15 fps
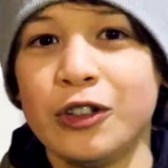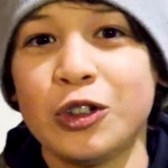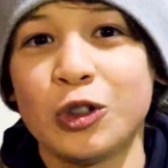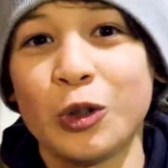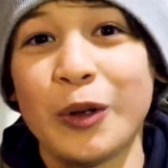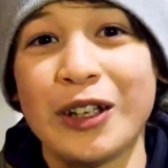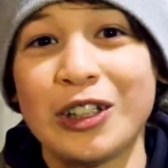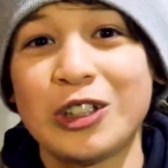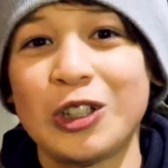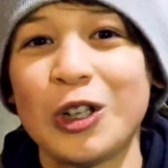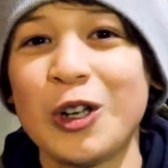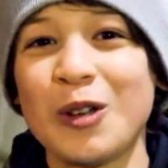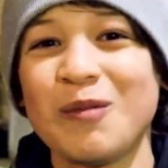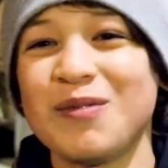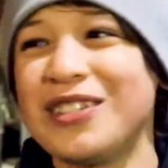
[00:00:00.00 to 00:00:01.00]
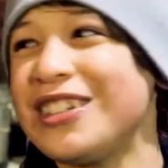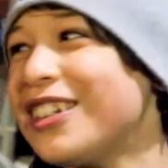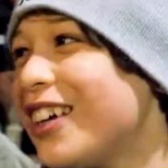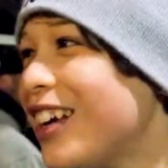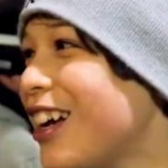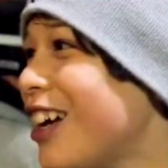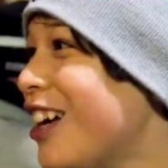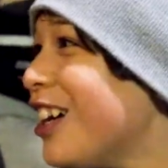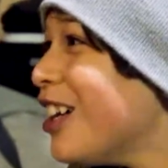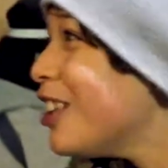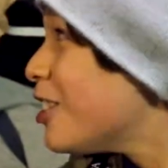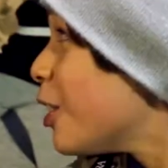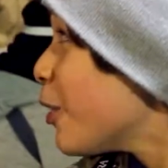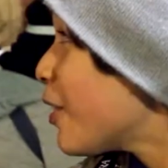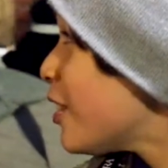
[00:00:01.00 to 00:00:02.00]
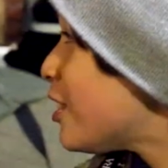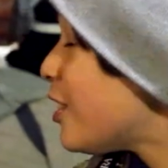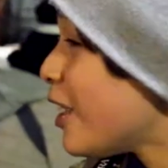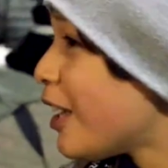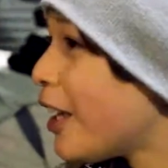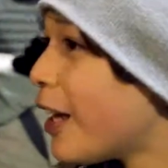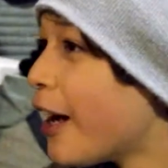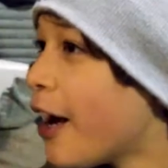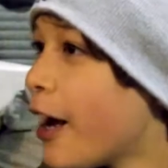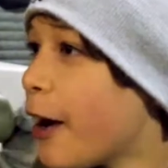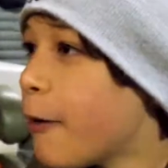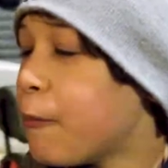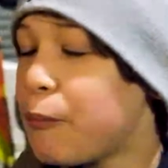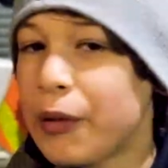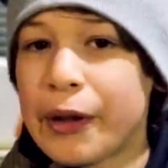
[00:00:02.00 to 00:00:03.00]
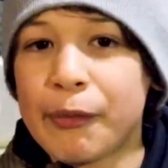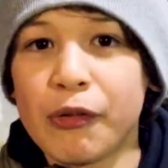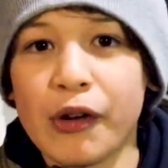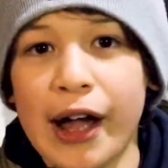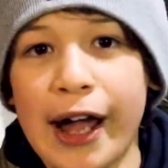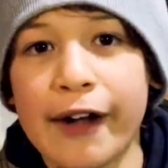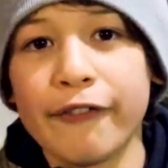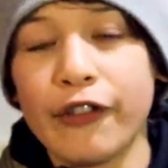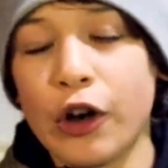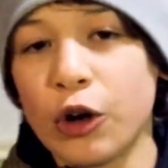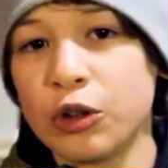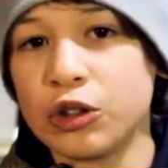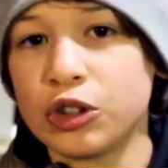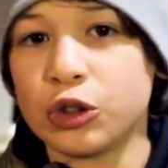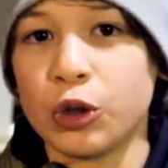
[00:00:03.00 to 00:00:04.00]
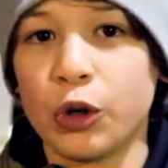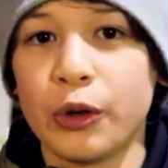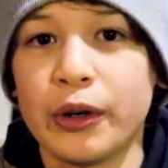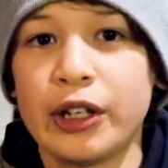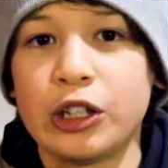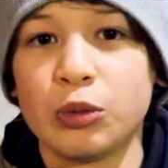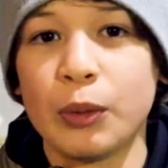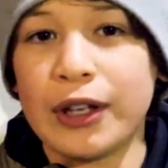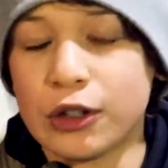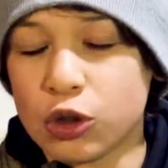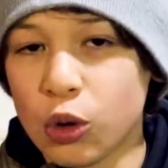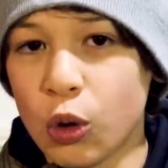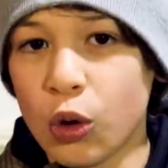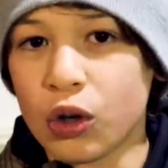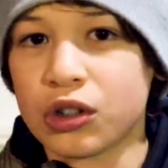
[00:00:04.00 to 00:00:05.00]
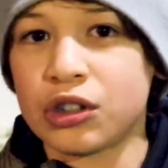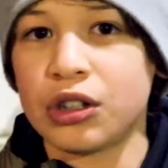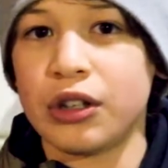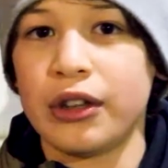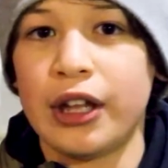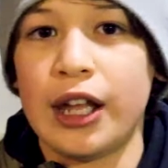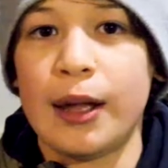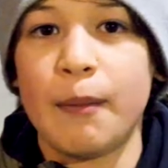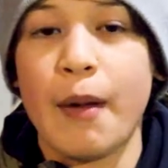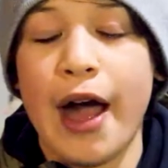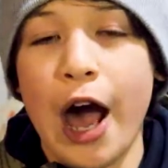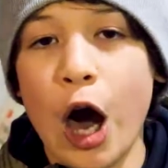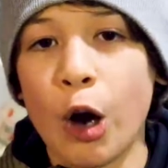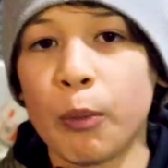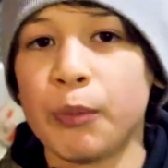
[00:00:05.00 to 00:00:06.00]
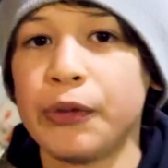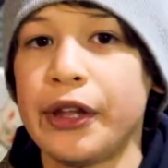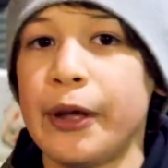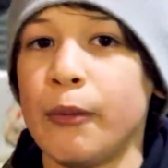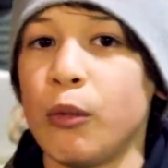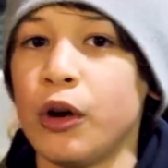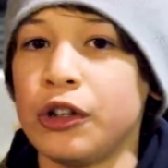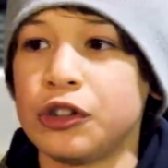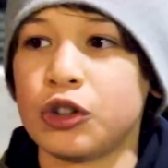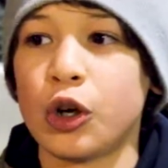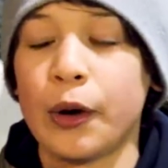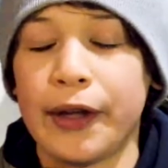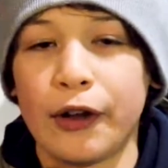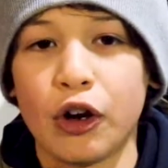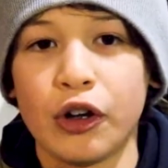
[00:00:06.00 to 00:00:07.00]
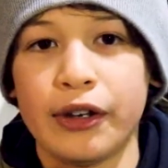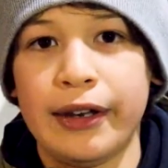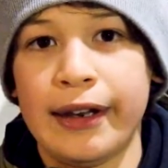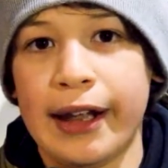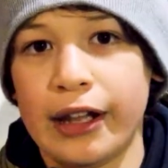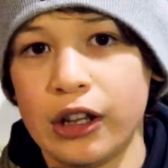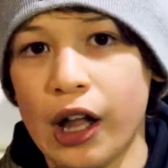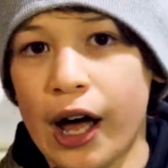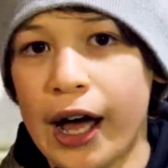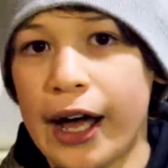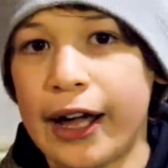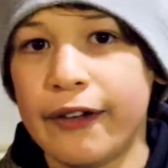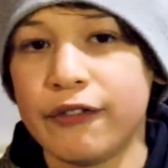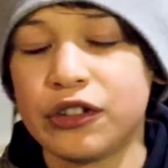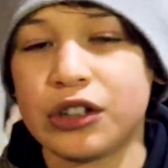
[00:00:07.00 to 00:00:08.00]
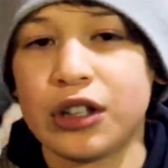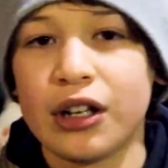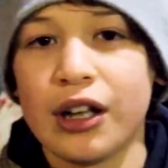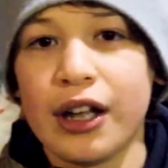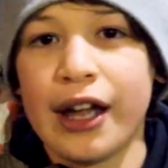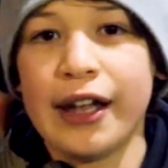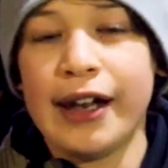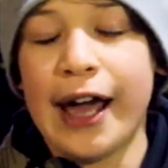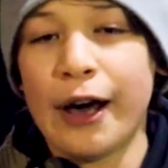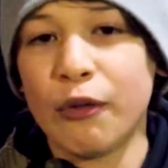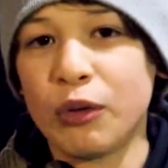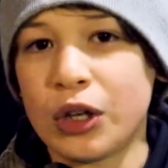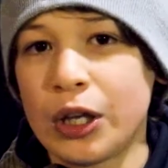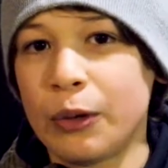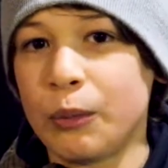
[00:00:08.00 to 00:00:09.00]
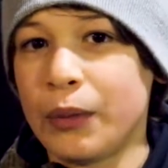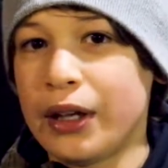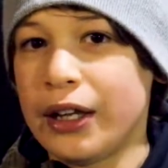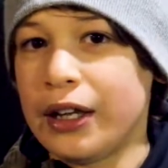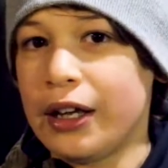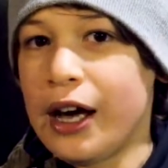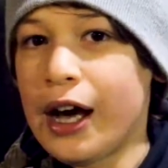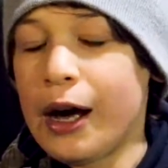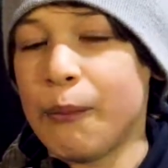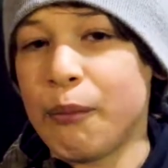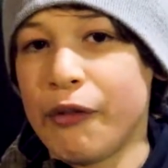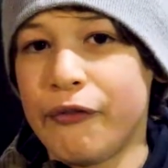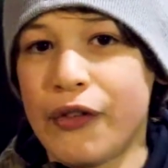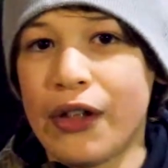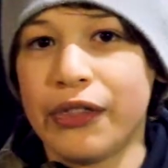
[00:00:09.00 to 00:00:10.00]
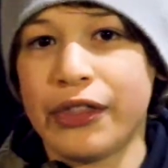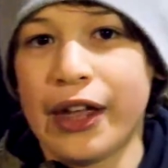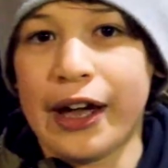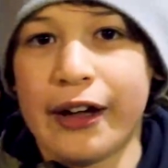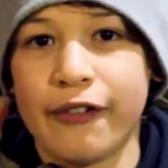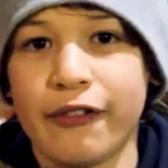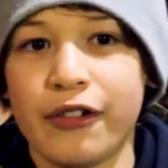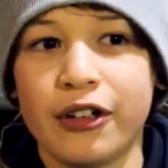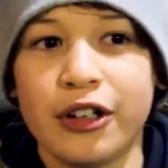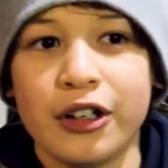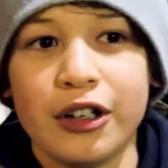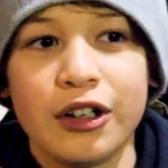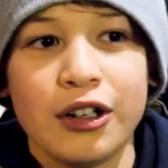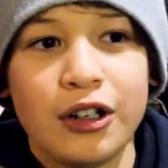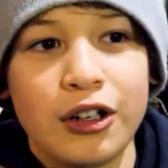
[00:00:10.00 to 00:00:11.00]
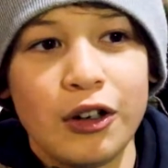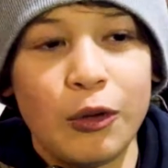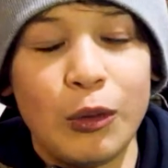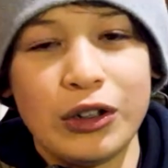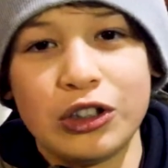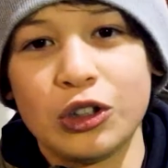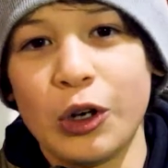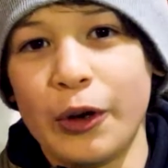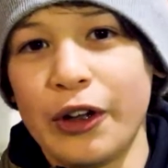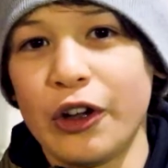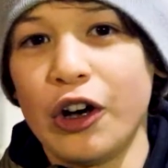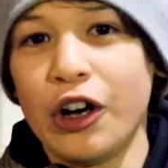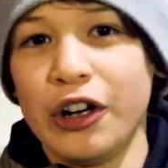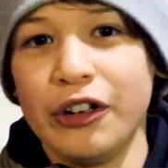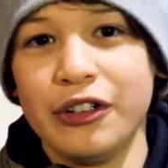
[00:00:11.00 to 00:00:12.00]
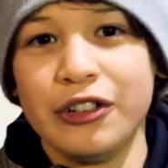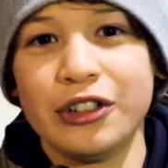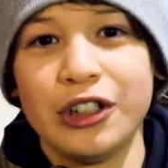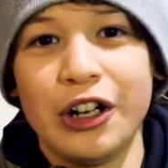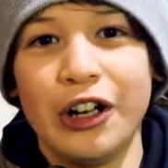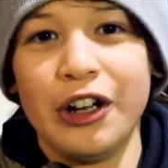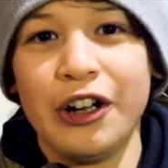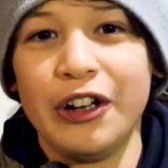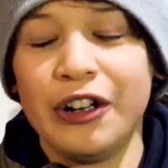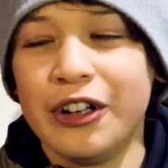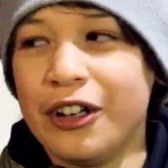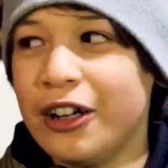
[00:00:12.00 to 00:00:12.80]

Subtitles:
doing soups. So you can see people have their own stories. We talk to them, help them, what's going on in their lives, and how can we prevent that, what's going on. So